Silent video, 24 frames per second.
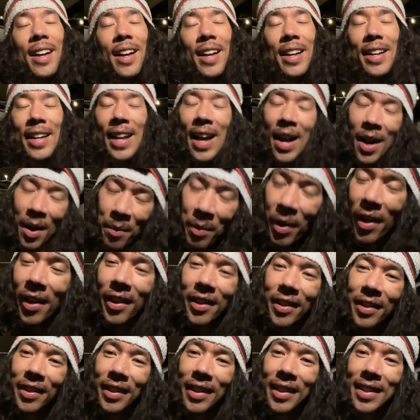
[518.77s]
and now I'm
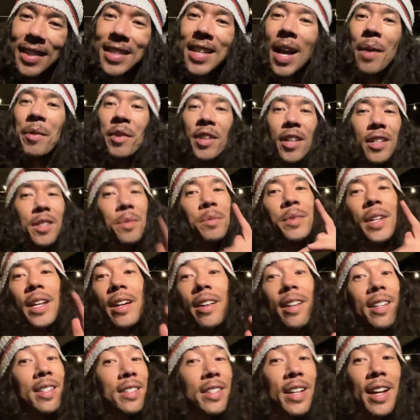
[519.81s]
hungry. It's time to cook some
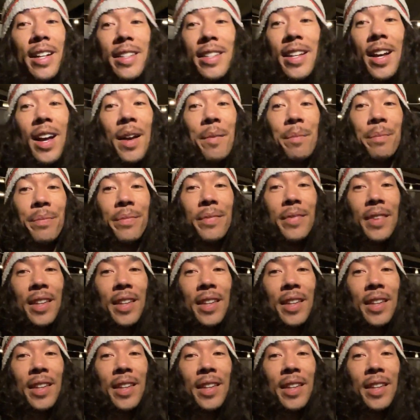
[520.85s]
dinner. It's nighttime.